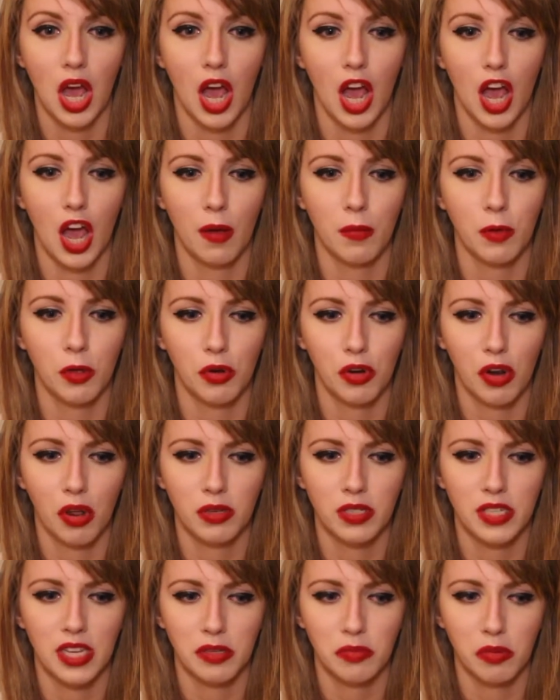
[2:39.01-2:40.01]
You'll
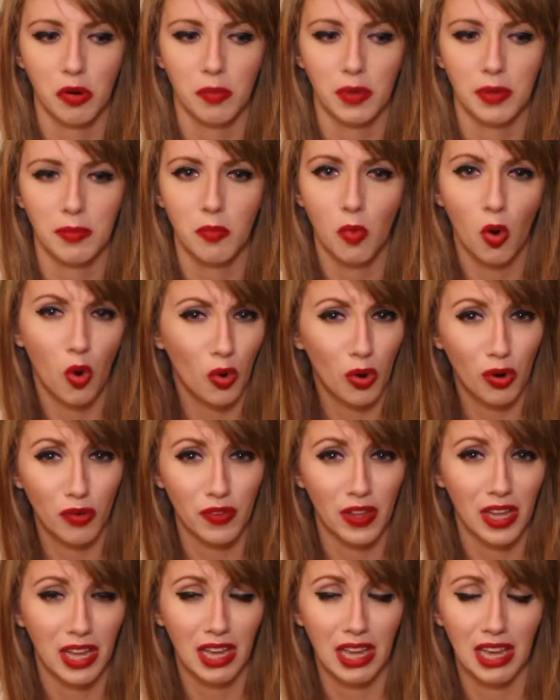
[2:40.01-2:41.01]
notice there's probably more of
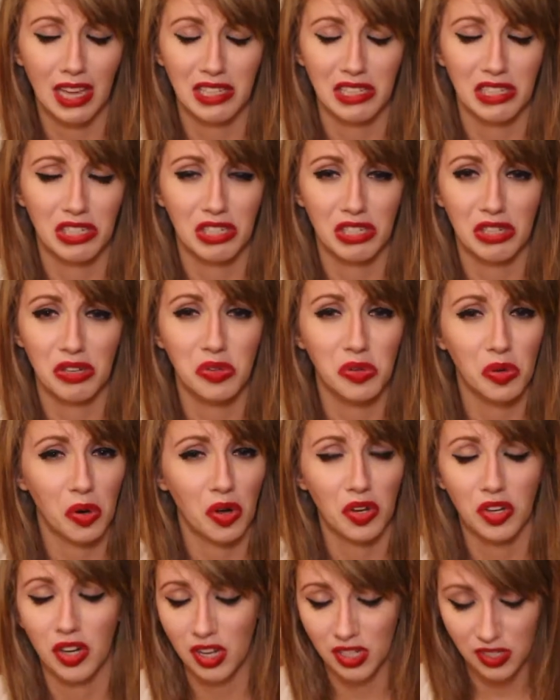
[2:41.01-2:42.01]
it, it's
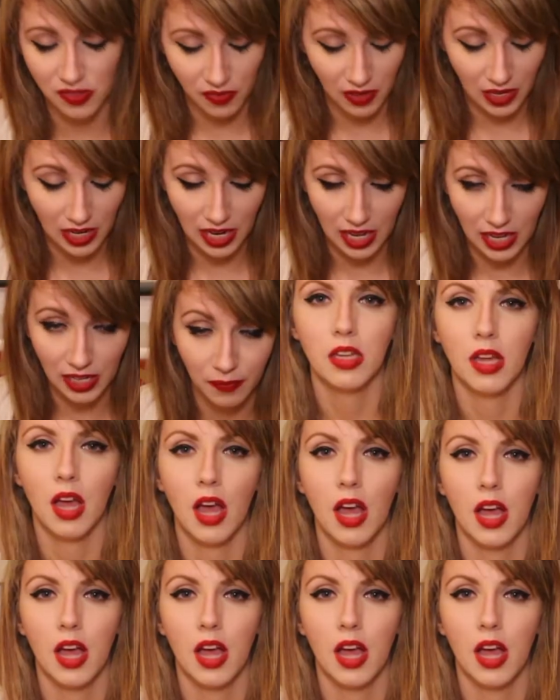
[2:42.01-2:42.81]
not a nice feeling.